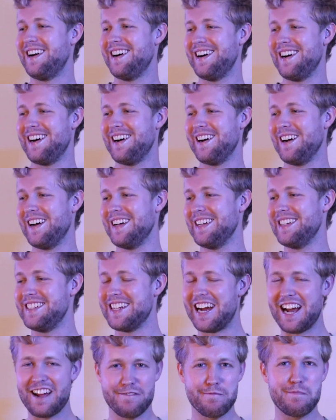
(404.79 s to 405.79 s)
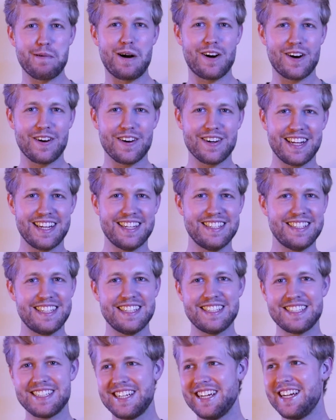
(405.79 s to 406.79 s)
dive bar in
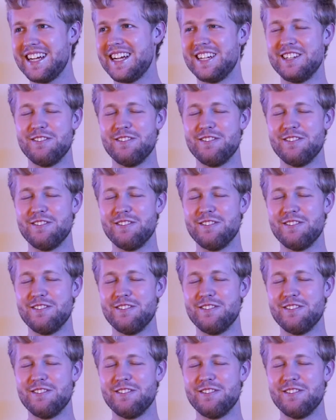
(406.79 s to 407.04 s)
DC,